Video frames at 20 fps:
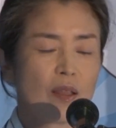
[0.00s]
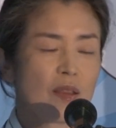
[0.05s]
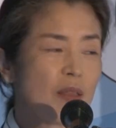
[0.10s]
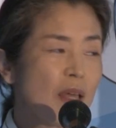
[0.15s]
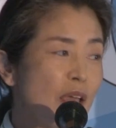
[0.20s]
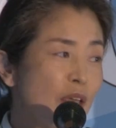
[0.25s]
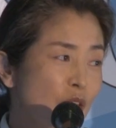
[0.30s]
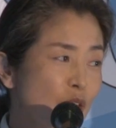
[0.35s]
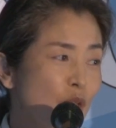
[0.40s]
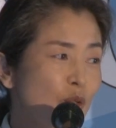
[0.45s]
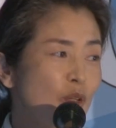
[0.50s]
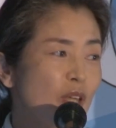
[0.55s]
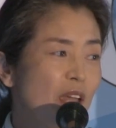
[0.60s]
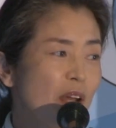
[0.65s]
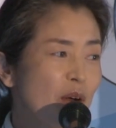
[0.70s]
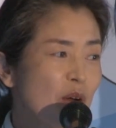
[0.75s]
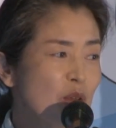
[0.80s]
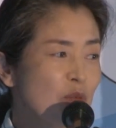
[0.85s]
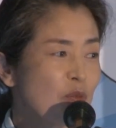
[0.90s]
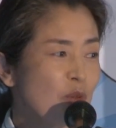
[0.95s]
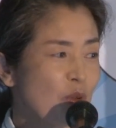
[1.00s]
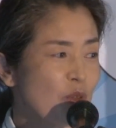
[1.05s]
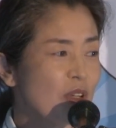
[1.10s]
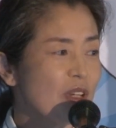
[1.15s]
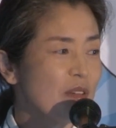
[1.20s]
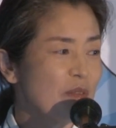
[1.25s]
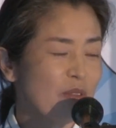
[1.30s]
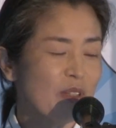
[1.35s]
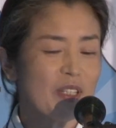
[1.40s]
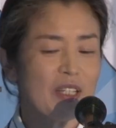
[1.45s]
Thank you, Karen, for
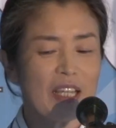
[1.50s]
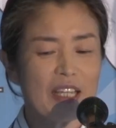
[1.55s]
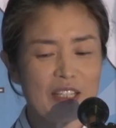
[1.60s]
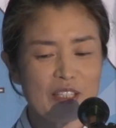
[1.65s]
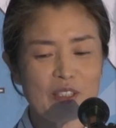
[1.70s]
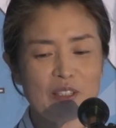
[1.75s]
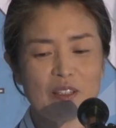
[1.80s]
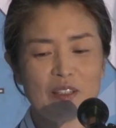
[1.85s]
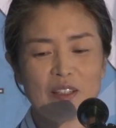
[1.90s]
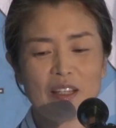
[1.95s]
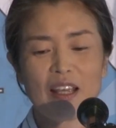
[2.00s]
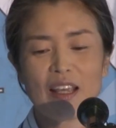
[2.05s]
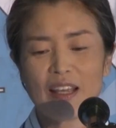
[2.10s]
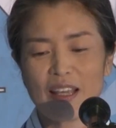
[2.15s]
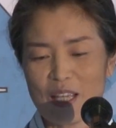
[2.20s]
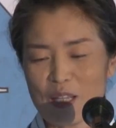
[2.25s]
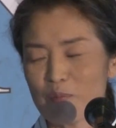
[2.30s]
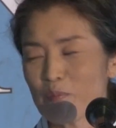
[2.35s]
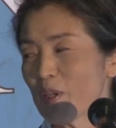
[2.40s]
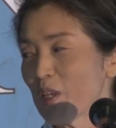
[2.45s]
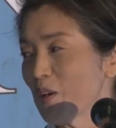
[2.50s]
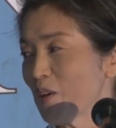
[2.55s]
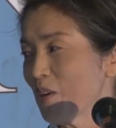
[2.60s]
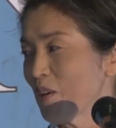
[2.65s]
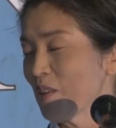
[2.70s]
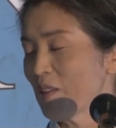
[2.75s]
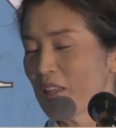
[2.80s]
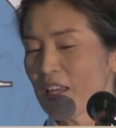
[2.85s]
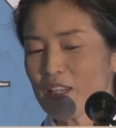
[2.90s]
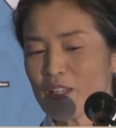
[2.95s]
the invitation. And
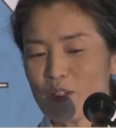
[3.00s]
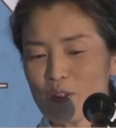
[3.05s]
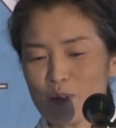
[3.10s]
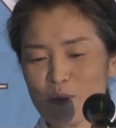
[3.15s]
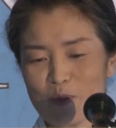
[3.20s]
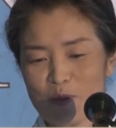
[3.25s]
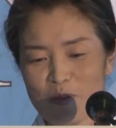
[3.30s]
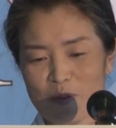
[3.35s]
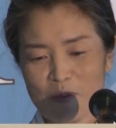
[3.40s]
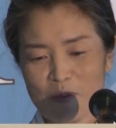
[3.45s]
Peter, thank you.